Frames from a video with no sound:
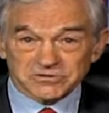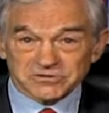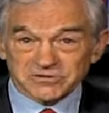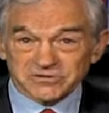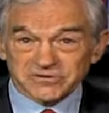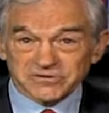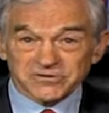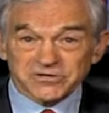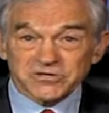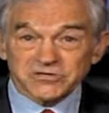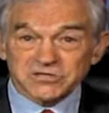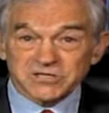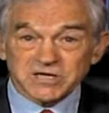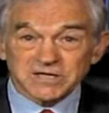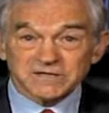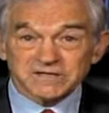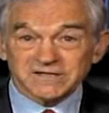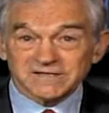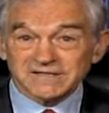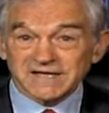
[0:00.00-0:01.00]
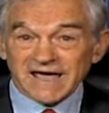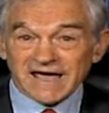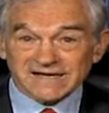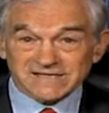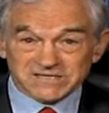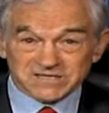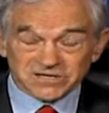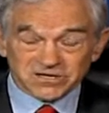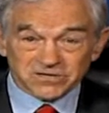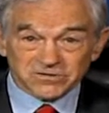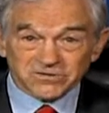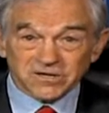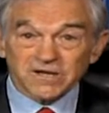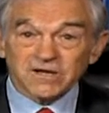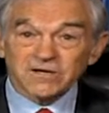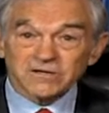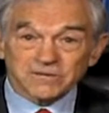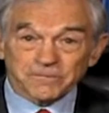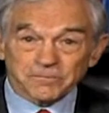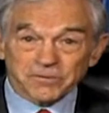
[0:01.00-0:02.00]
So they're using the tax code
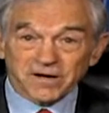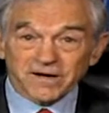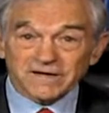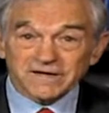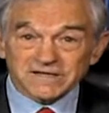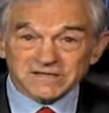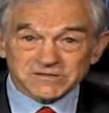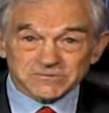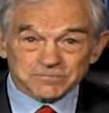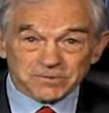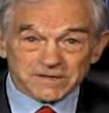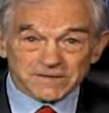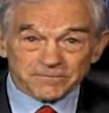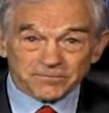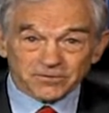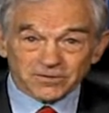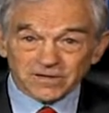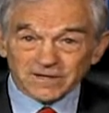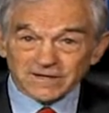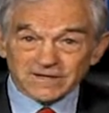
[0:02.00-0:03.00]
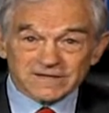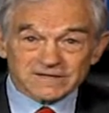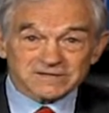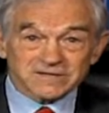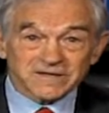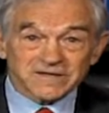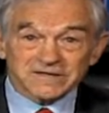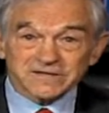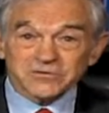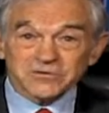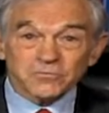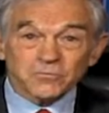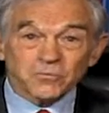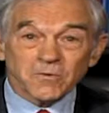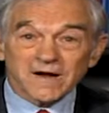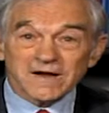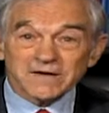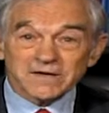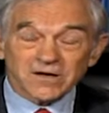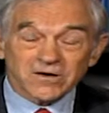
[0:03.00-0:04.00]
to punish people. So they do
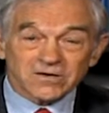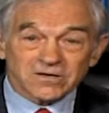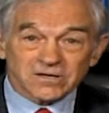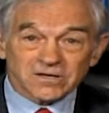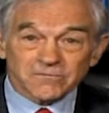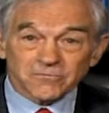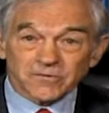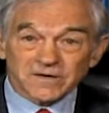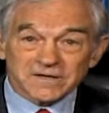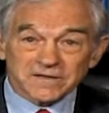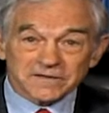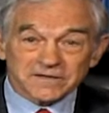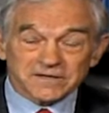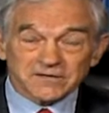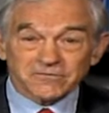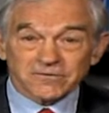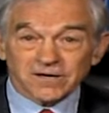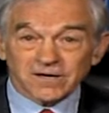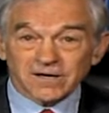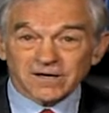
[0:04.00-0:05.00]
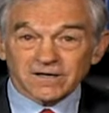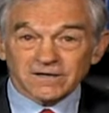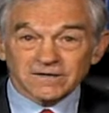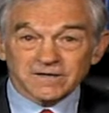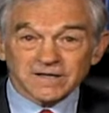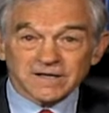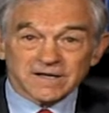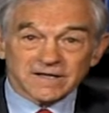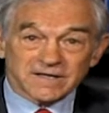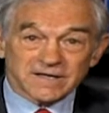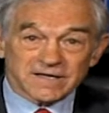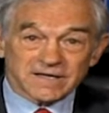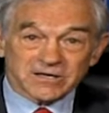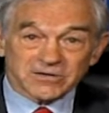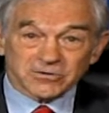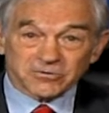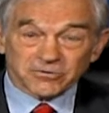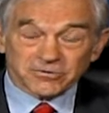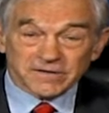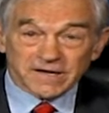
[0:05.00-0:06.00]
one thing wrong. They
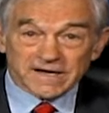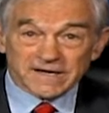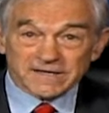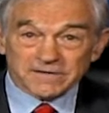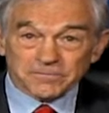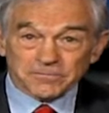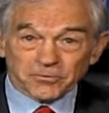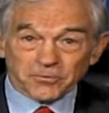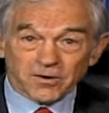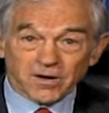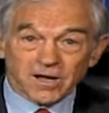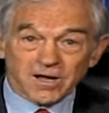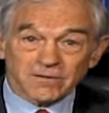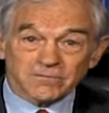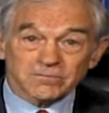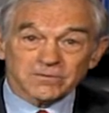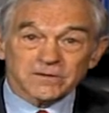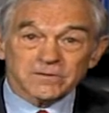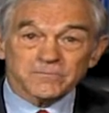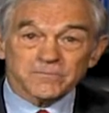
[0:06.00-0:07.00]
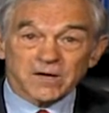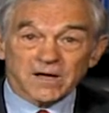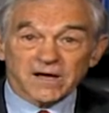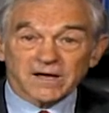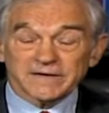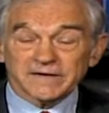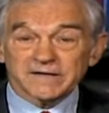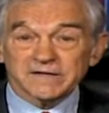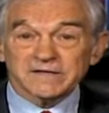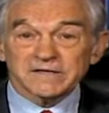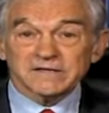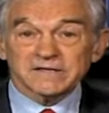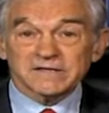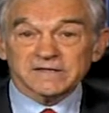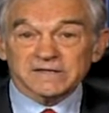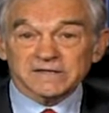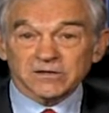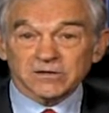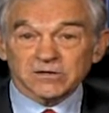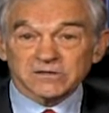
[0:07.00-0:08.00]
create a problem, an
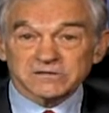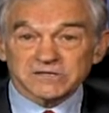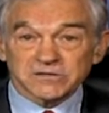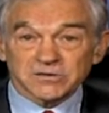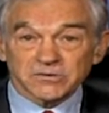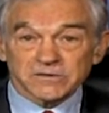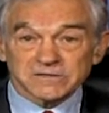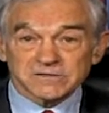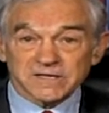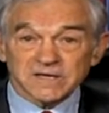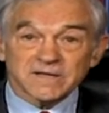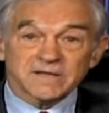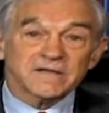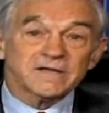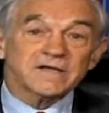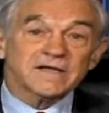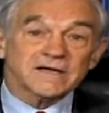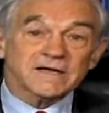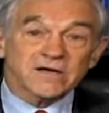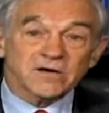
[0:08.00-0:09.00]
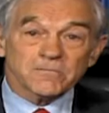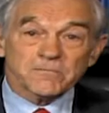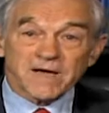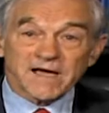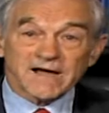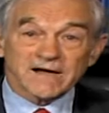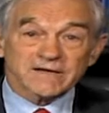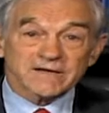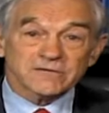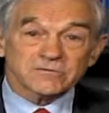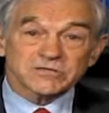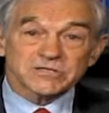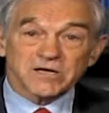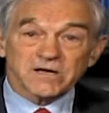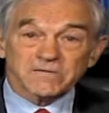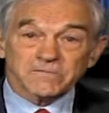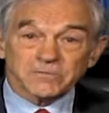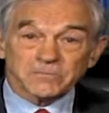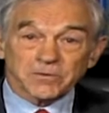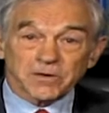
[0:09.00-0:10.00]
unintended consequence. Then they go back and they'll
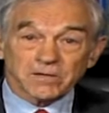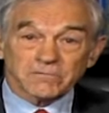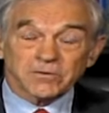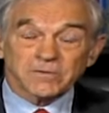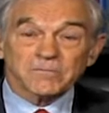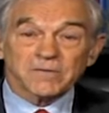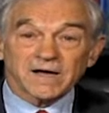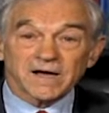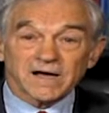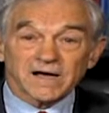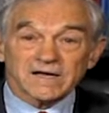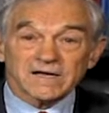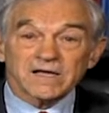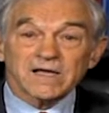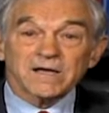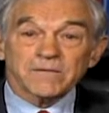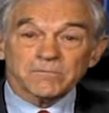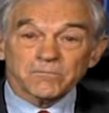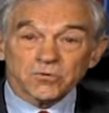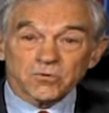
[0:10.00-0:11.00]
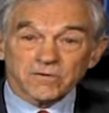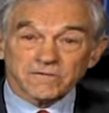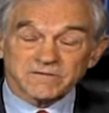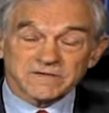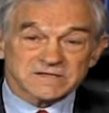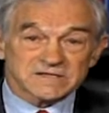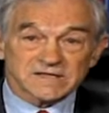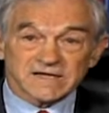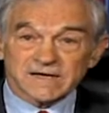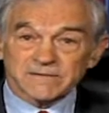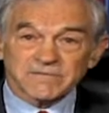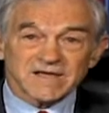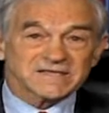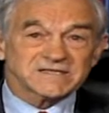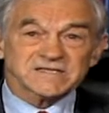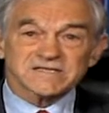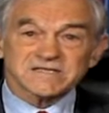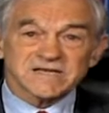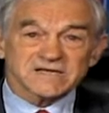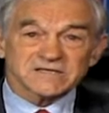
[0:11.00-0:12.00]
solve the problem by more of the same. Well,
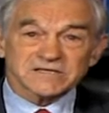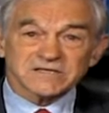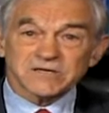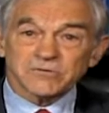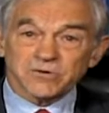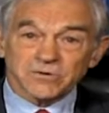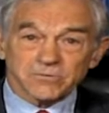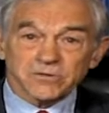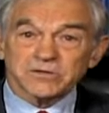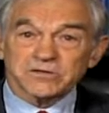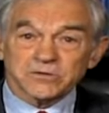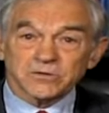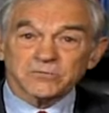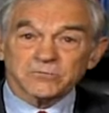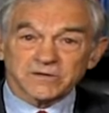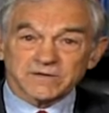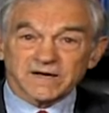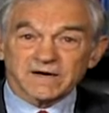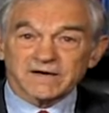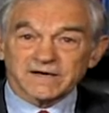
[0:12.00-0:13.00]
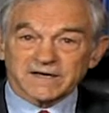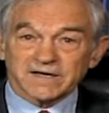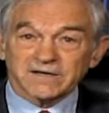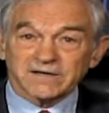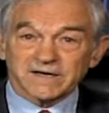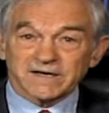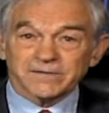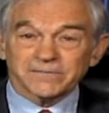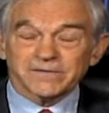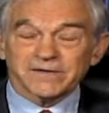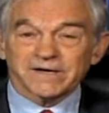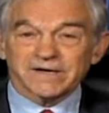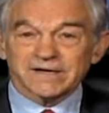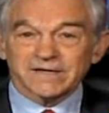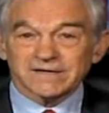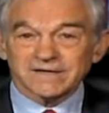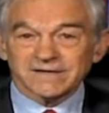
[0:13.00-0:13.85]
that's essentially what we're doing with our economy.